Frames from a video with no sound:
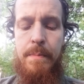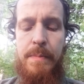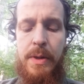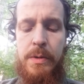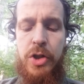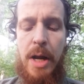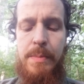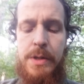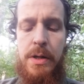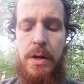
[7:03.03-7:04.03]
but those
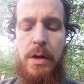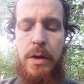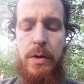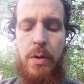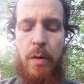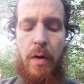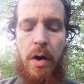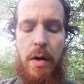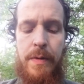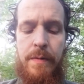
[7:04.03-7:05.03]
shapes drove
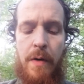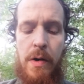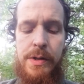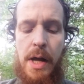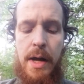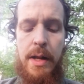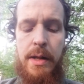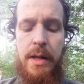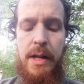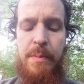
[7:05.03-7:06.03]
off the far side into
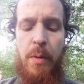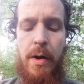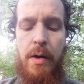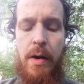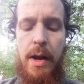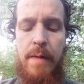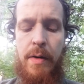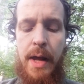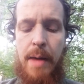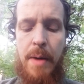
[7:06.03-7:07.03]
the deep water and never
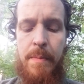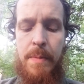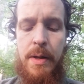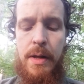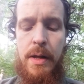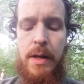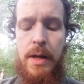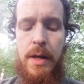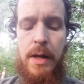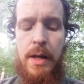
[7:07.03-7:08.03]
came up.
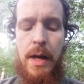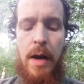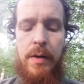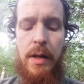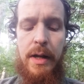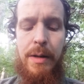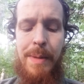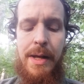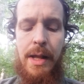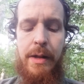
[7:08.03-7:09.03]
How do you like to
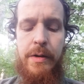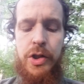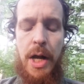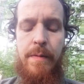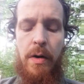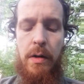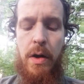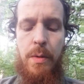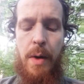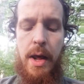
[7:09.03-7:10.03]
be a little shaver
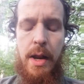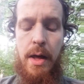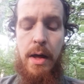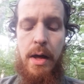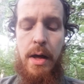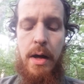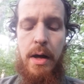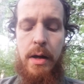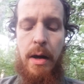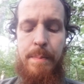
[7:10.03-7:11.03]
alone in a
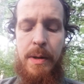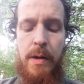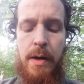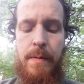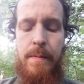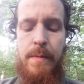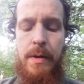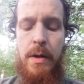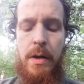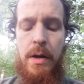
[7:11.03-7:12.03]
cupola,
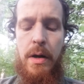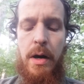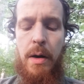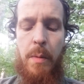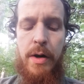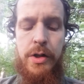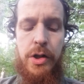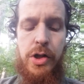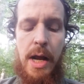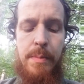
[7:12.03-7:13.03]
a watching
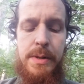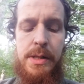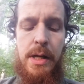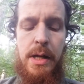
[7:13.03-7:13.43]
shapes,